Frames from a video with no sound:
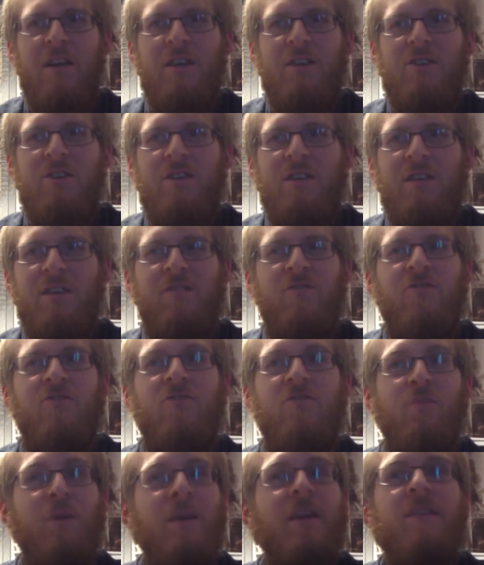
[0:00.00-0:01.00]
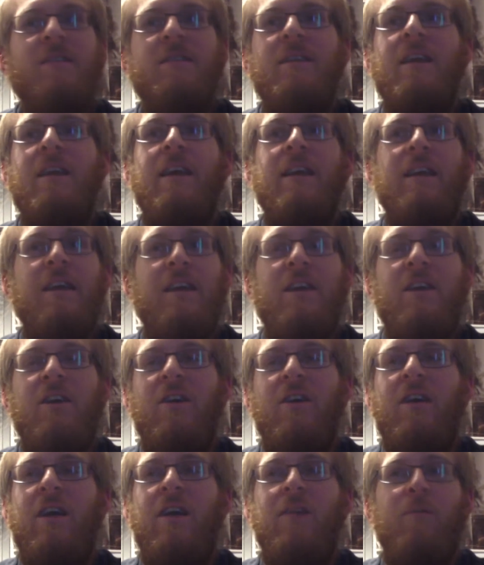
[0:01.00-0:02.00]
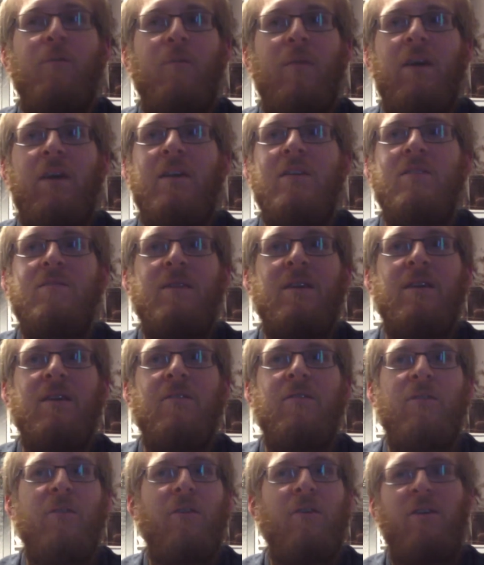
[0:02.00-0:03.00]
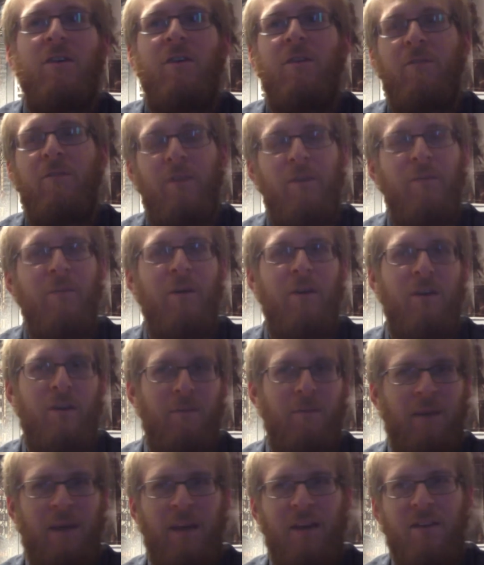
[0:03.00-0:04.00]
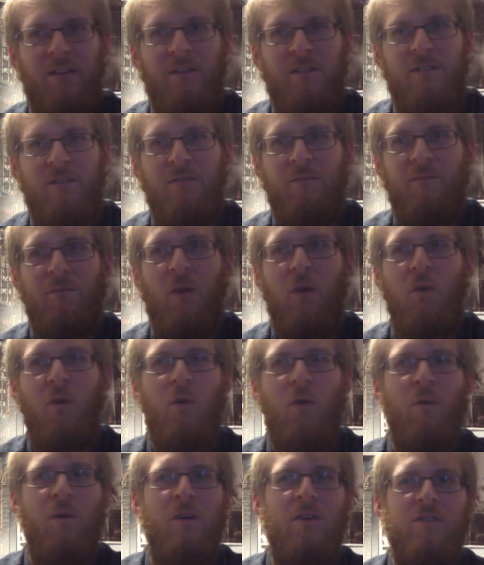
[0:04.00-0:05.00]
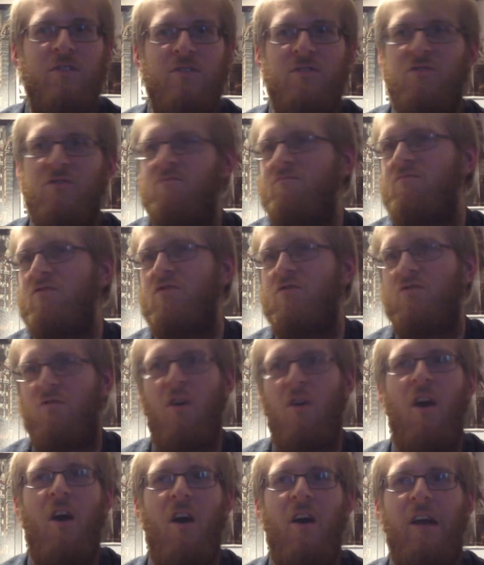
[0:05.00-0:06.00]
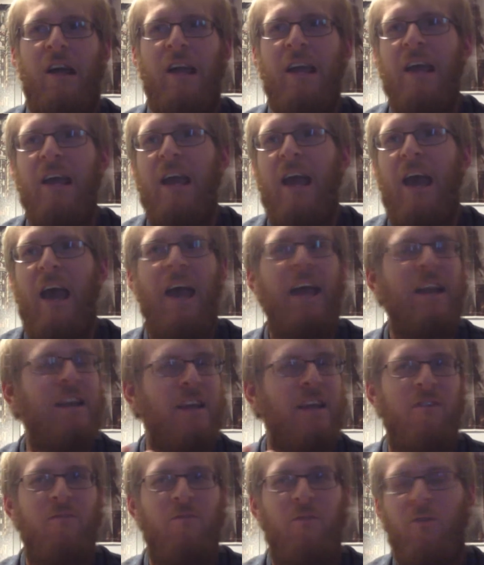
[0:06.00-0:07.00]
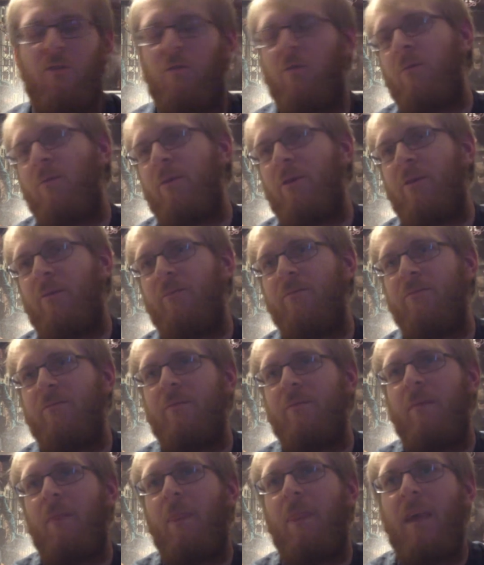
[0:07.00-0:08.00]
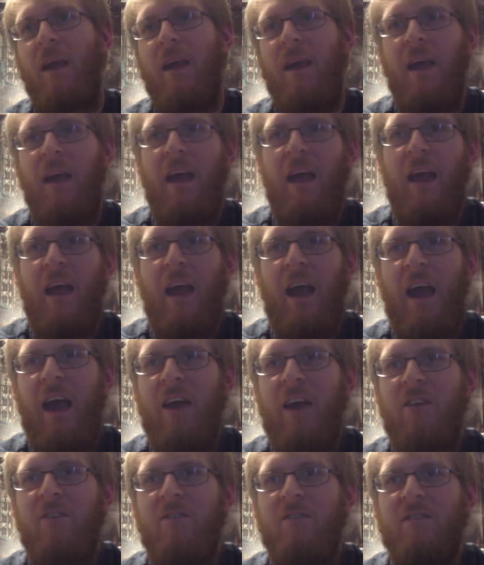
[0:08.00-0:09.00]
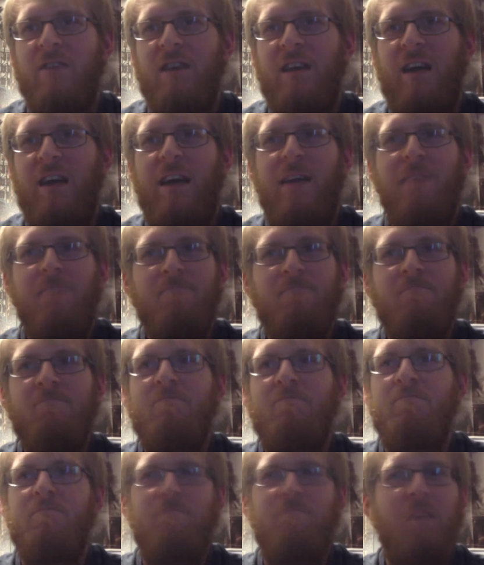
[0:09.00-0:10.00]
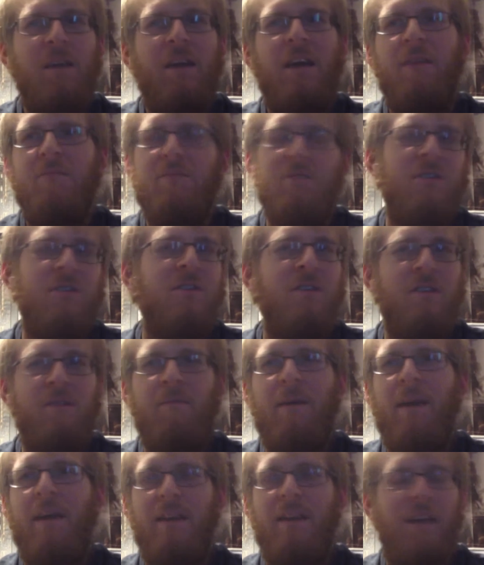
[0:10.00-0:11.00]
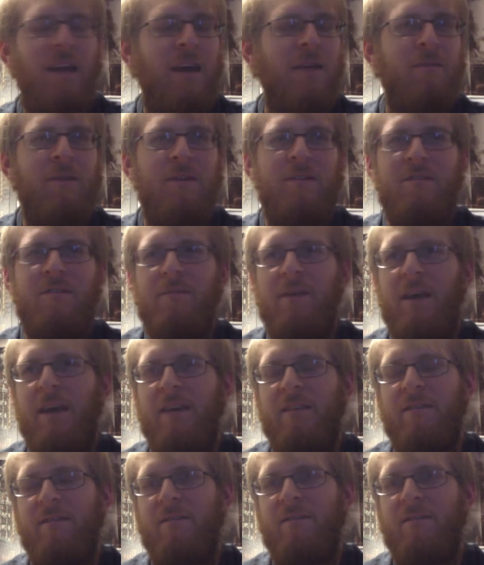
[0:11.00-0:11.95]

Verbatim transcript: She is sweet and eager and reminds me of earlier female companions, who are just strong and yet vulnerable. And over time, becomes a good companion, I must admit.